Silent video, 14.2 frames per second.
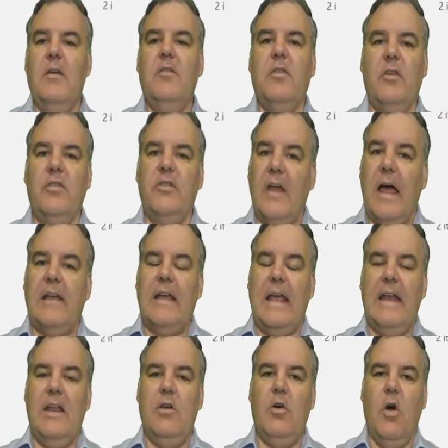So start to
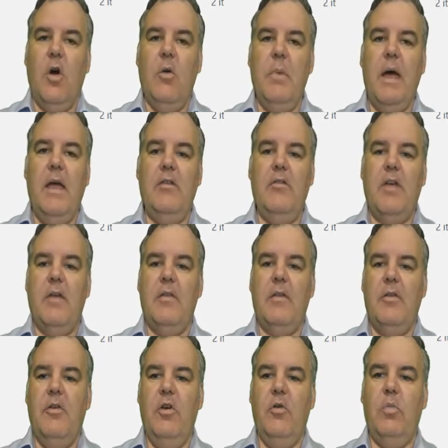edit your home page. And the
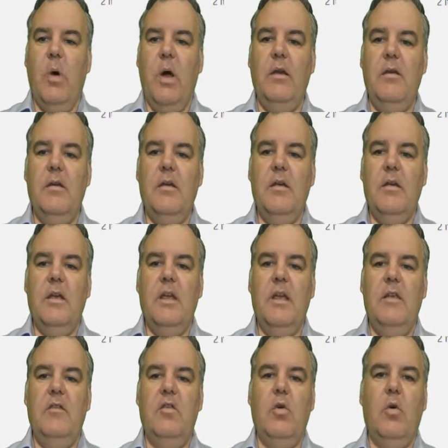third one
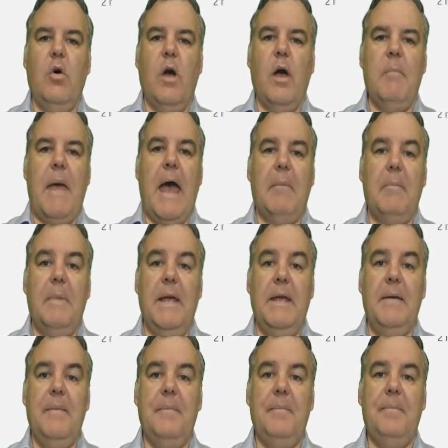is your About Me